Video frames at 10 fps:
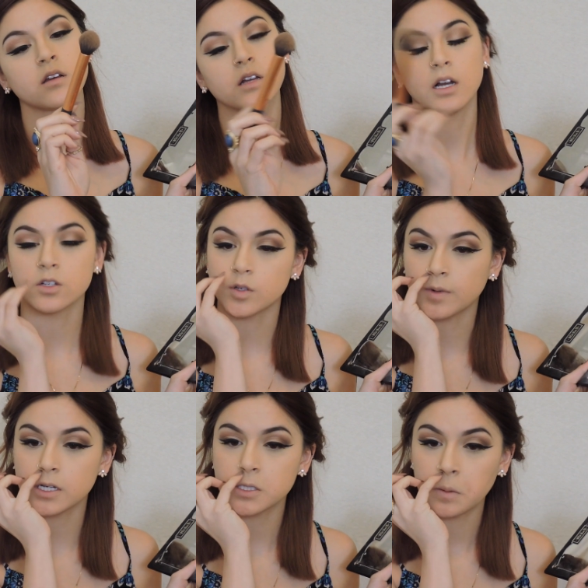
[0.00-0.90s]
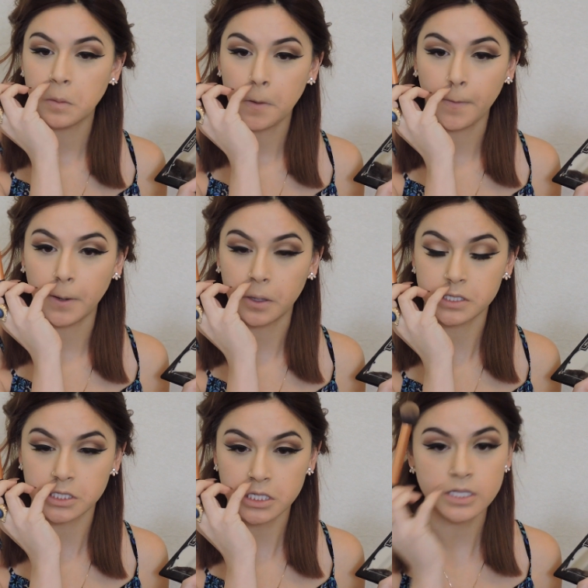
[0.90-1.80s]
contour brush
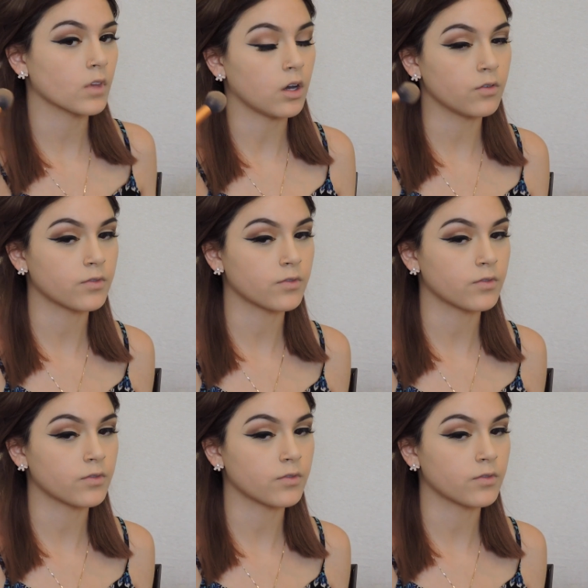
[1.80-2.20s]
and just go